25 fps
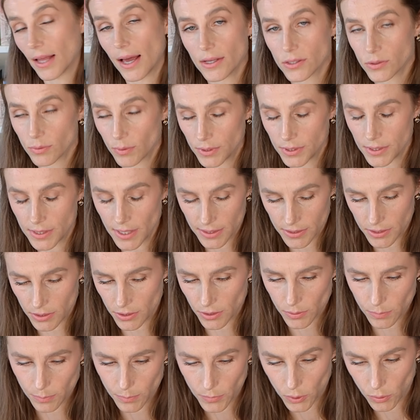glass one does
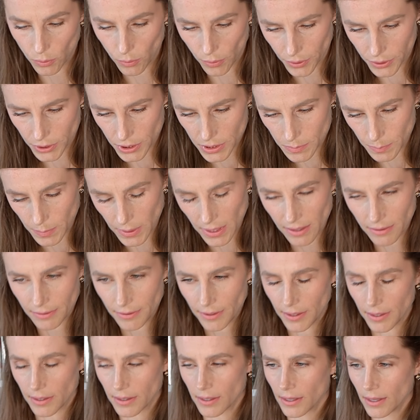look gorgeous, but I
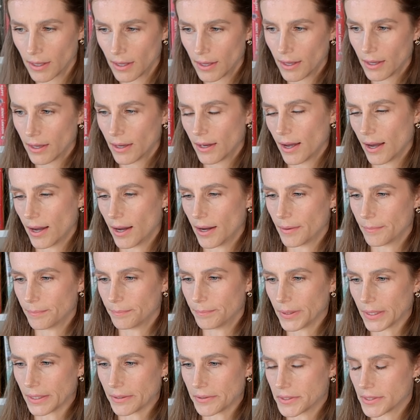think
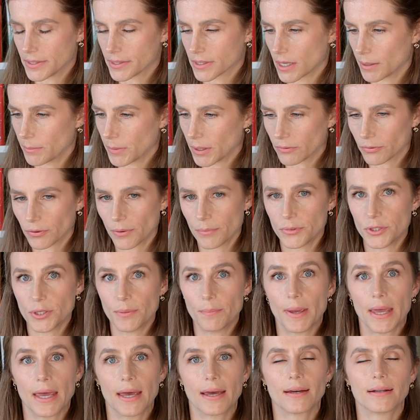because it's coming from
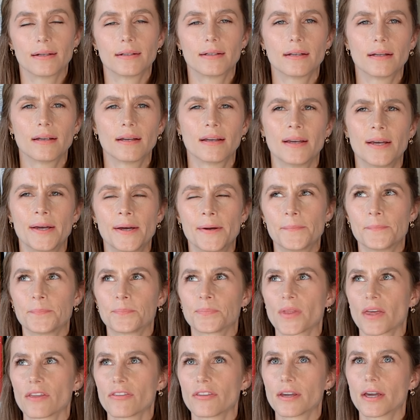Japan,
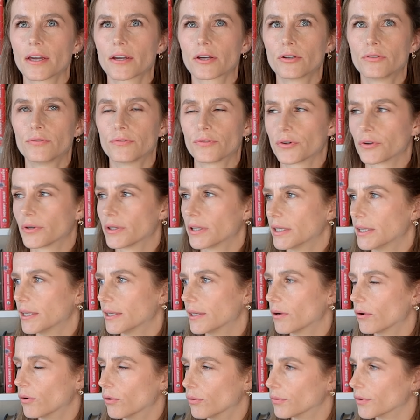I think I converted
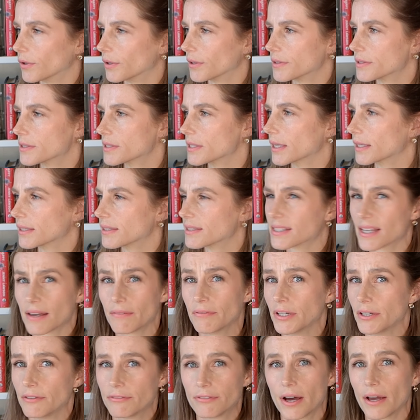it over. It's like
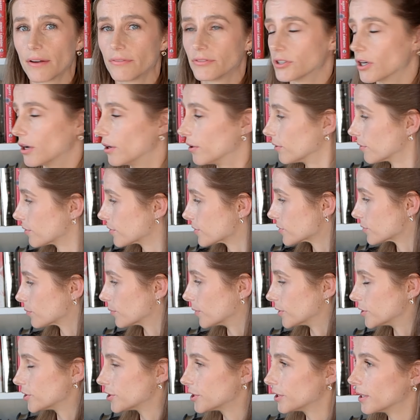$75,
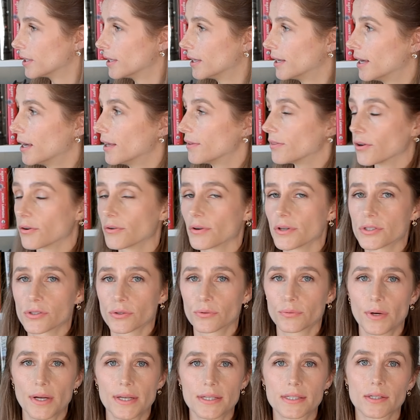which there is
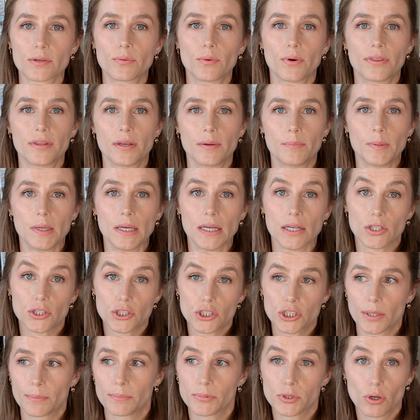a risk with it being
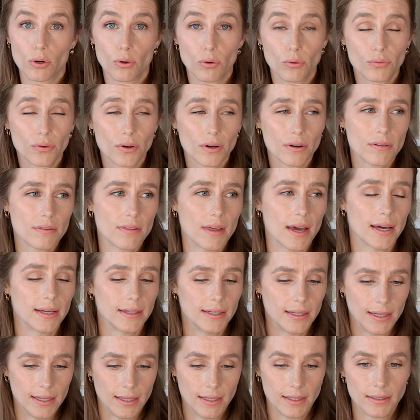shipped over
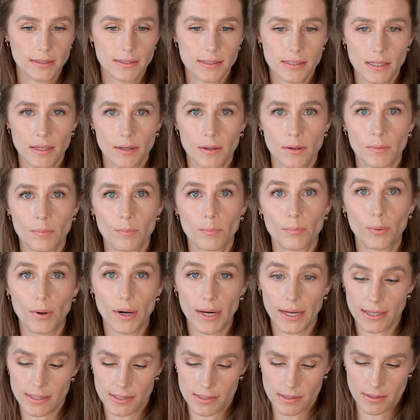that it
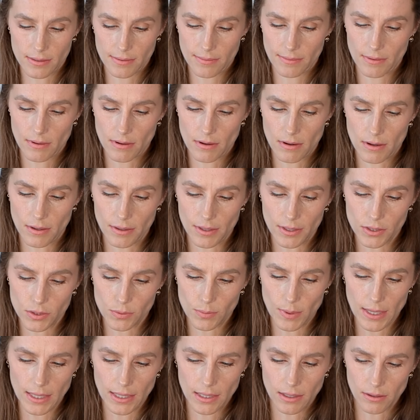breaks on
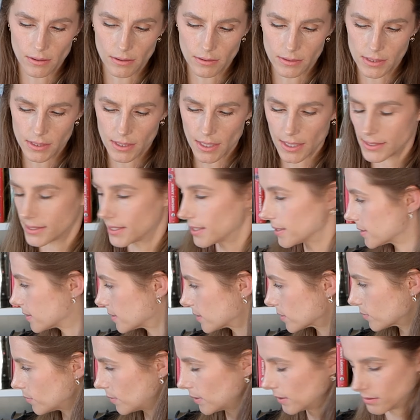its way here. Did I test
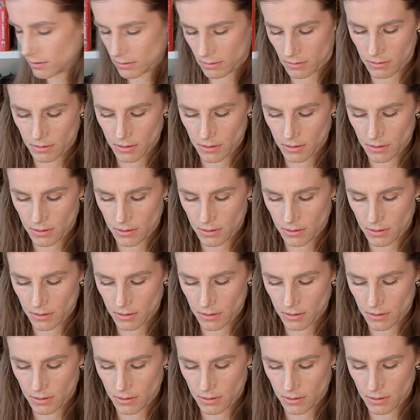this one?